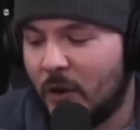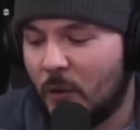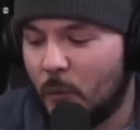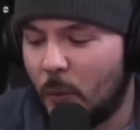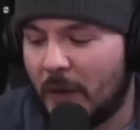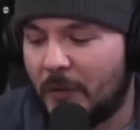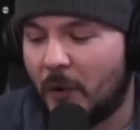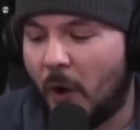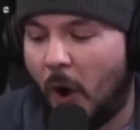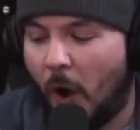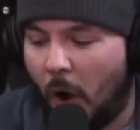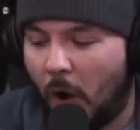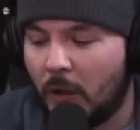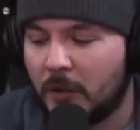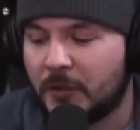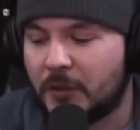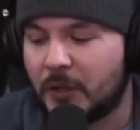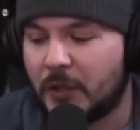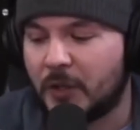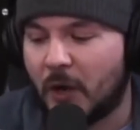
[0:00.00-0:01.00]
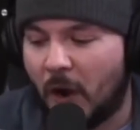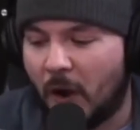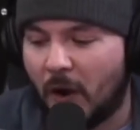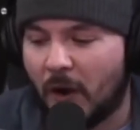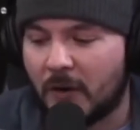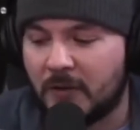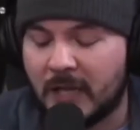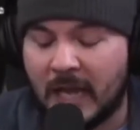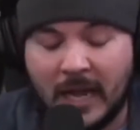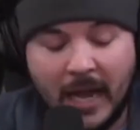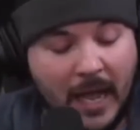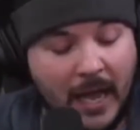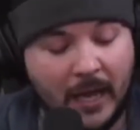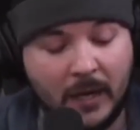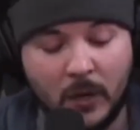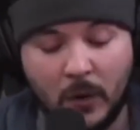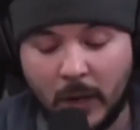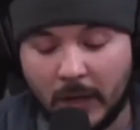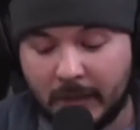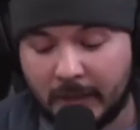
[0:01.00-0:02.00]
with altered art, and I
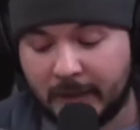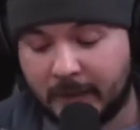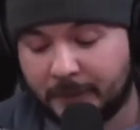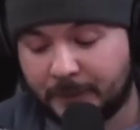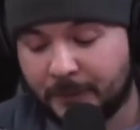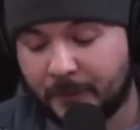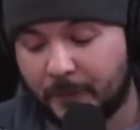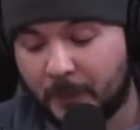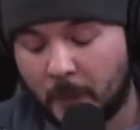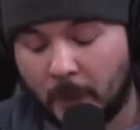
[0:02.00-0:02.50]
had no idea.